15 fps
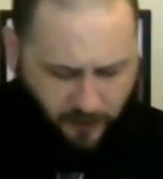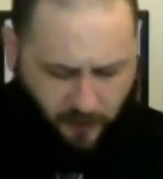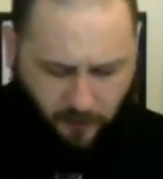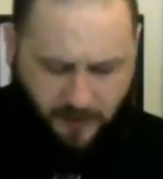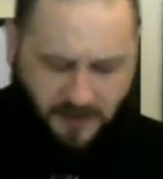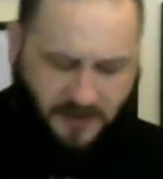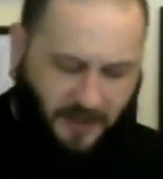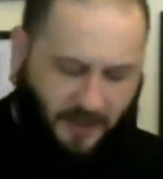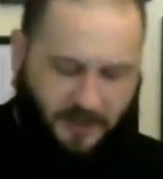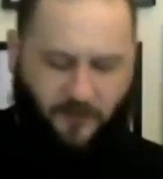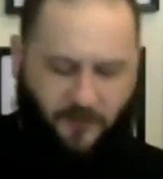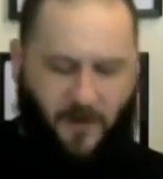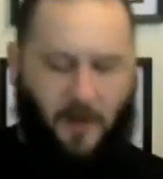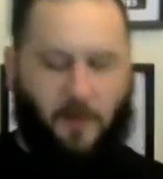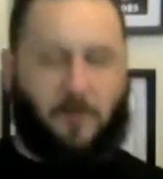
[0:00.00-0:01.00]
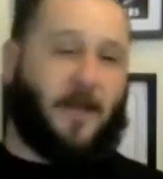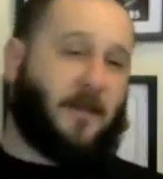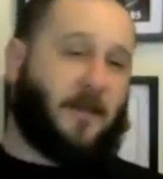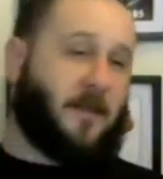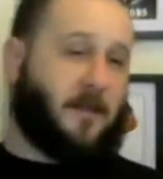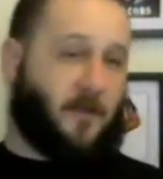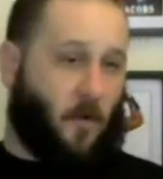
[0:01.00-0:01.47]
there'll be tickets available at
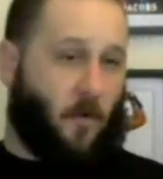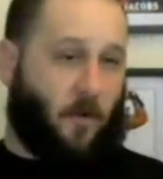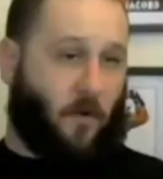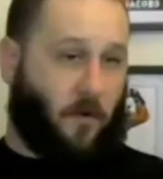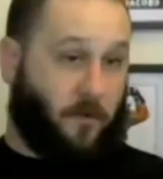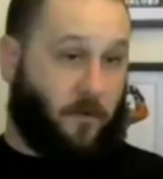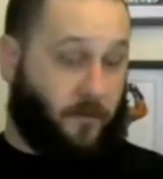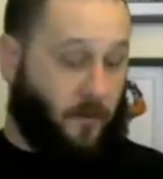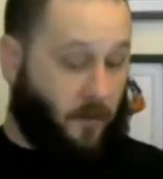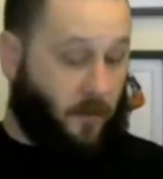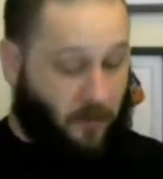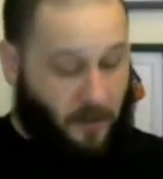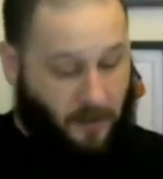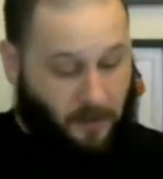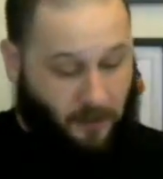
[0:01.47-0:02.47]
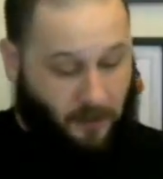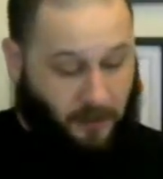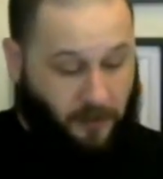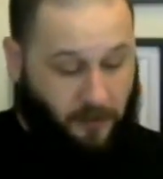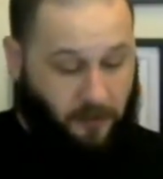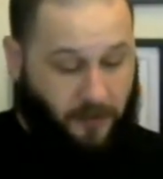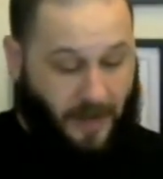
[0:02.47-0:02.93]
the door, so you
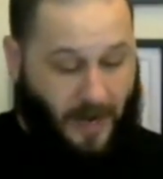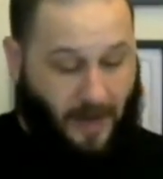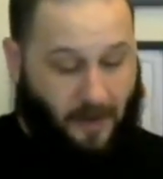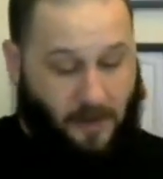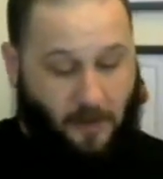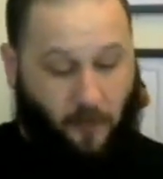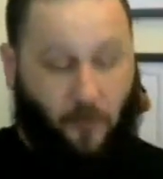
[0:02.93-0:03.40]
can do that.